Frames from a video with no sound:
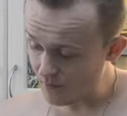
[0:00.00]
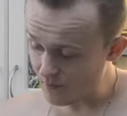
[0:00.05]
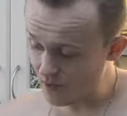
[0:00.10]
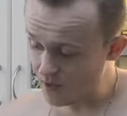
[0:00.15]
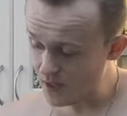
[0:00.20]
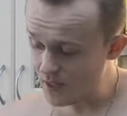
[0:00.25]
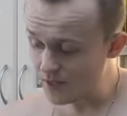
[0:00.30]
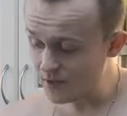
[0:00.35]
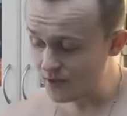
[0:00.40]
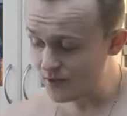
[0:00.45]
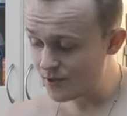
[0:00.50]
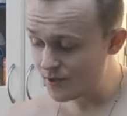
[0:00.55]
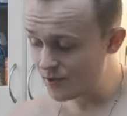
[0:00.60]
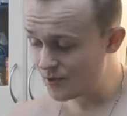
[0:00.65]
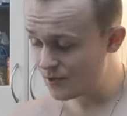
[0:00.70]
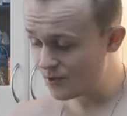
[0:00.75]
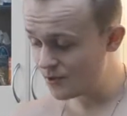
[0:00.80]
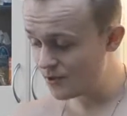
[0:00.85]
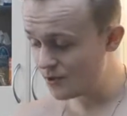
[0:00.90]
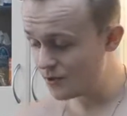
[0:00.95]
And,
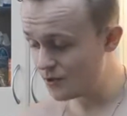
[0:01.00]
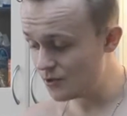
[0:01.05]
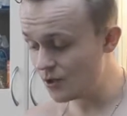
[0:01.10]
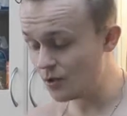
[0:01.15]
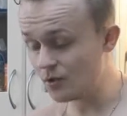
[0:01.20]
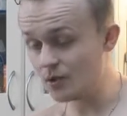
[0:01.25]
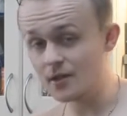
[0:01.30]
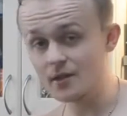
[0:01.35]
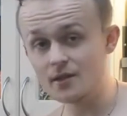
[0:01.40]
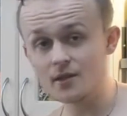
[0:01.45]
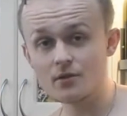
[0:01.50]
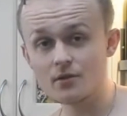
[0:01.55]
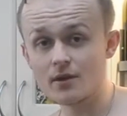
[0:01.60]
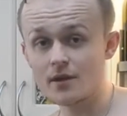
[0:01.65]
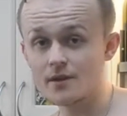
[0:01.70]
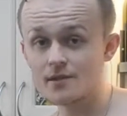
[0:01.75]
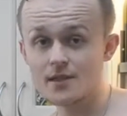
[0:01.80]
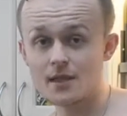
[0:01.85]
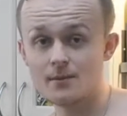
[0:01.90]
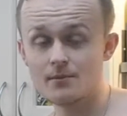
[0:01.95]
you know, in the
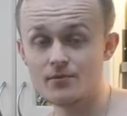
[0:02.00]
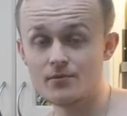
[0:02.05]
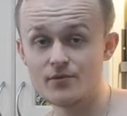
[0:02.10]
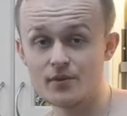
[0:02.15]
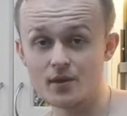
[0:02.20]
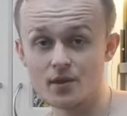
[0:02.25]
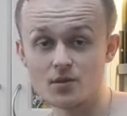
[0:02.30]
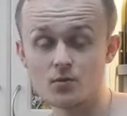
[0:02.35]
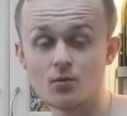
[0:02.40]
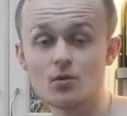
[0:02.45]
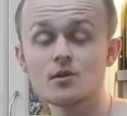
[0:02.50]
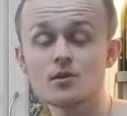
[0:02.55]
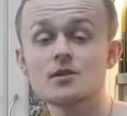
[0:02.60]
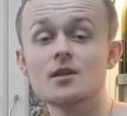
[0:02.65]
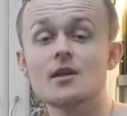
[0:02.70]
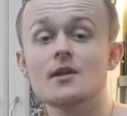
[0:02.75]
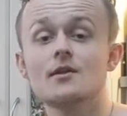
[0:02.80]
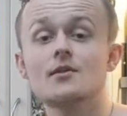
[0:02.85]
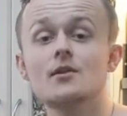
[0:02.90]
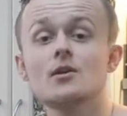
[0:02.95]
grand scheme of things, what's
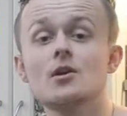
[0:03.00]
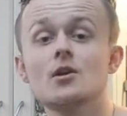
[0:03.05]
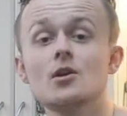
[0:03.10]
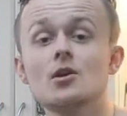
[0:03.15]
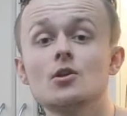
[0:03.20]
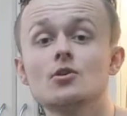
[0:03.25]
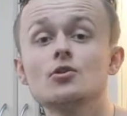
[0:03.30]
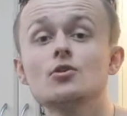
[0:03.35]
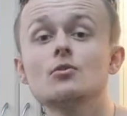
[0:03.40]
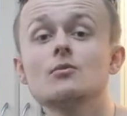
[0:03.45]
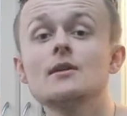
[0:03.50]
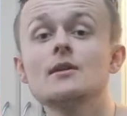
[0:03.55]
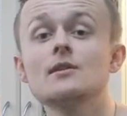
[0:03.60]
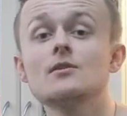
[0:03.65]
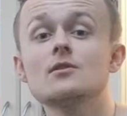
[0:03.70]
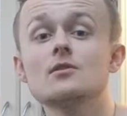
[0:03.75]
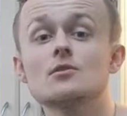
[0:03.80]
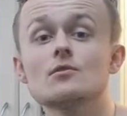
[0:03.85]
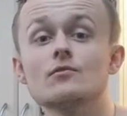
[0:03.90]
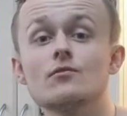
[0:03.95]
like 2
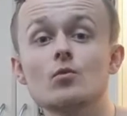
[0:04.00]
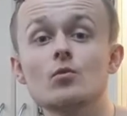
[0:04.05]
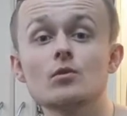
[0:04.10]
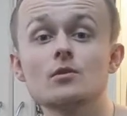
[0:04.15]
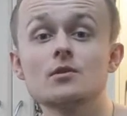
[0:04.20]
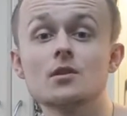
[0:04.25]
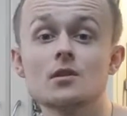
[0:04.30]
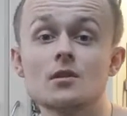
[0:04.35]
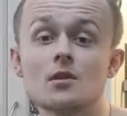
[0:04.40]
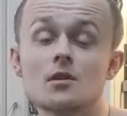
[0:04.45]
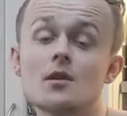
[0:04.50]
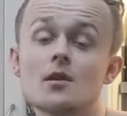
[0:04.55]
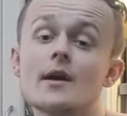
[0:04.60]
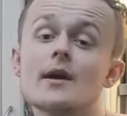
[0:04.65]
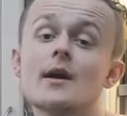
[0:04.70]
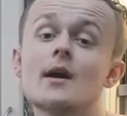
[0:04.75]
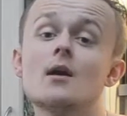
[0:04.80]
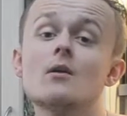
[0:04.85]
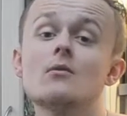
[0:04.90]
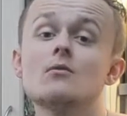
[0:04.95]
litres of water in the
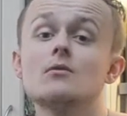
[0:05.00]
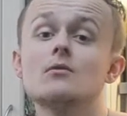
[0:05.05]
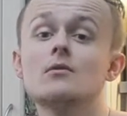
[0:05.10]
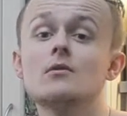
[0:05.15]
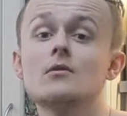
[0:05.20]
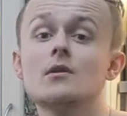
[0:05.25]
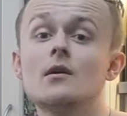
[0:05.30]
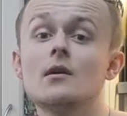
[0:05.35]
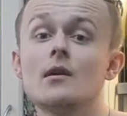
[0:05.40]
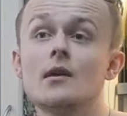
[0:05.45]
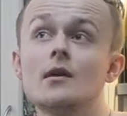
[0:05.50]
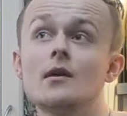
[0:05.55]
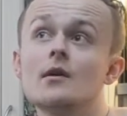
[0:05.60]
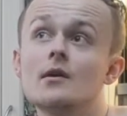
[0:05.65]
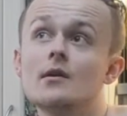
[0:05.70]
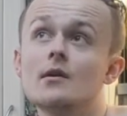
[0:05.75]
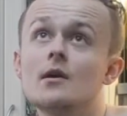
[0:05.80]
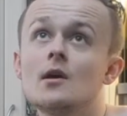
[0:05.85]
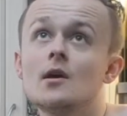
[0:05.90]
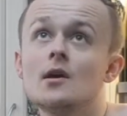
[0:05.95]
night out?
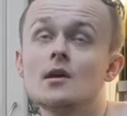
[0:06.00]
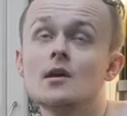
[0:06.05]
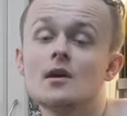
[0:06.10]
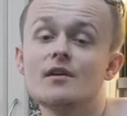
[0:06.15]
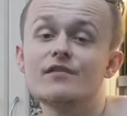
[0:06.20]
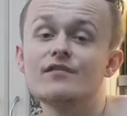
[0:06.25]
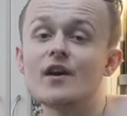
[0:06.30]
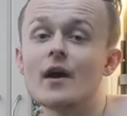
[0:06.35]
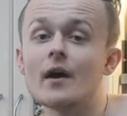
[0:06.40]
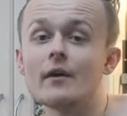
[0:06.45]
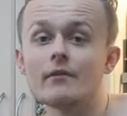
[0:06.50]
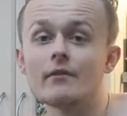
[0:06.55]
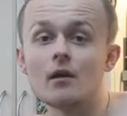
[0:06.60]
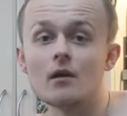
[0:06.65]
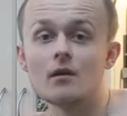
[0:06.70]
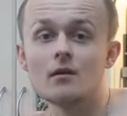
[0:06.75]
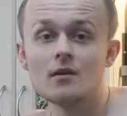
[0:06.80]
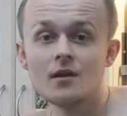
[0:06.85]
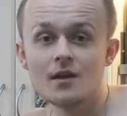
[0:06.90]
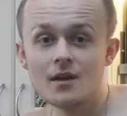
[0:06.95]
A fiver.
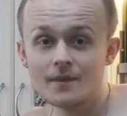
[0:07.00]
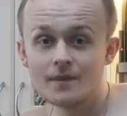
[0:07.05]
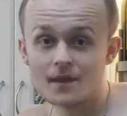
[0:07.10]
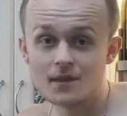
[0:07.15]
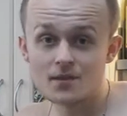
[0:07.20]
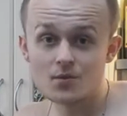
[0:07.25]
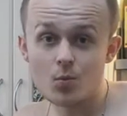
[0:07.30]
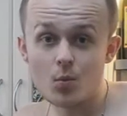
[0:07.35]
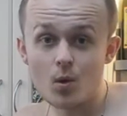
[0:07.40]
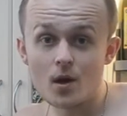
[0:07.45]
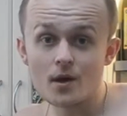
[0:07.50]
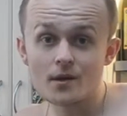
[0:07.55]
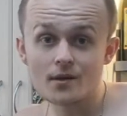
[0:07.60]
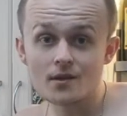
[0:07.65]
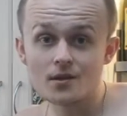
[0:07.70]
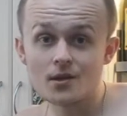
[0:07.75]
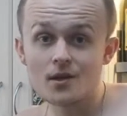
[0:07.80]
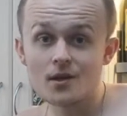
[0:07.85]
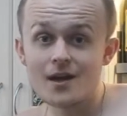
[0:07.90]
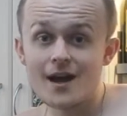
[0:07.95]
That's one
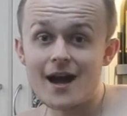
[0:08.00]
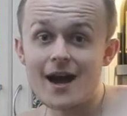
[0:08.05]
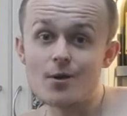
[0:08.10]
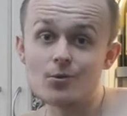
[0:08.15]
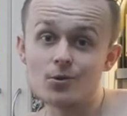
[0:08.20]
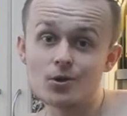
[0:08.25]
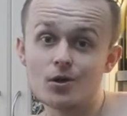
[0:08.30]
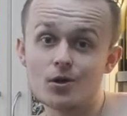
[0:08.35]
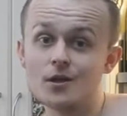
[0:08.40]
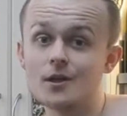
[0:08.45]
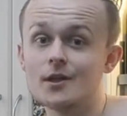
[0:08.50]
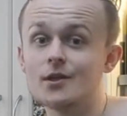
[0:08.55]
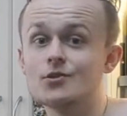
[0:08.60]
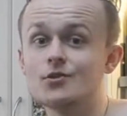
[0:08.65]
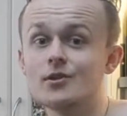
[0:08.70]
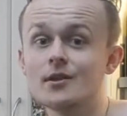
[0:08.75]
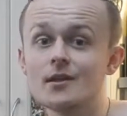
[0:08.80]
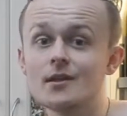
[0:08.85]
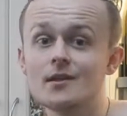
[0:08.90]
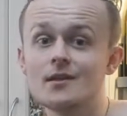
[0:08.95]
alcoholic
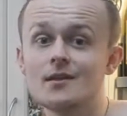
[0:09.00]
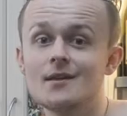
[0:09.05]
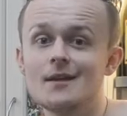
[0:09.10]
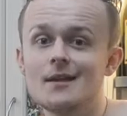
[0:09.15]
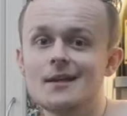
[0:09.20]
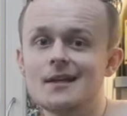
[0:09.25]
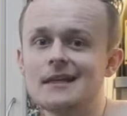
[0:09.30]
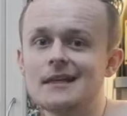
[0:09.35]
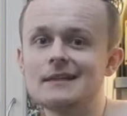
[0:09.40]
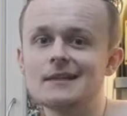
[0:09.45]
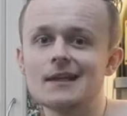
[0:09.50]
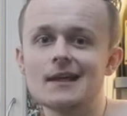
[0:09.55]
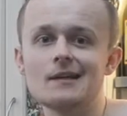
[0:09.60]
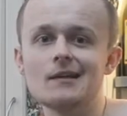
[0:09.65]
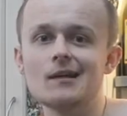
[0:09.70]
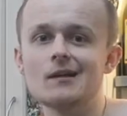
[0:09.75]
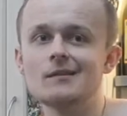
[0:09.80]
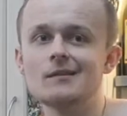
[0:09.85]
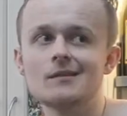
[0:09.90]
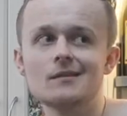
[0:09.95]
drink in like
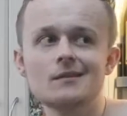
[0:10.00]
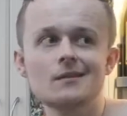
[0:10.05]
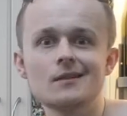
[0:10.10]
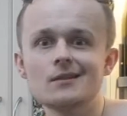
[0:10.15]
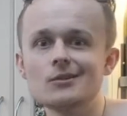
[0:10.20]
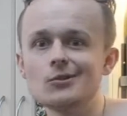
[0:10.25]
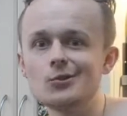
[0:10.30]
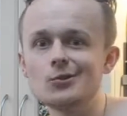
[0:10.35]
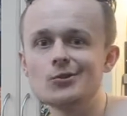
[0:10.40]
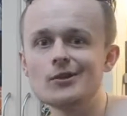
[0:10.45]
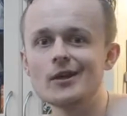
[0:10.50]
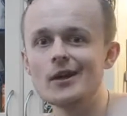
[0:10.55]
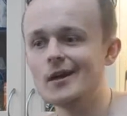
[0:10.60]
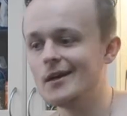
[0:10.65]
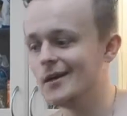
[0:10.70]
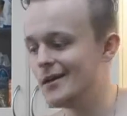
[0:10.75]
London, in the UK.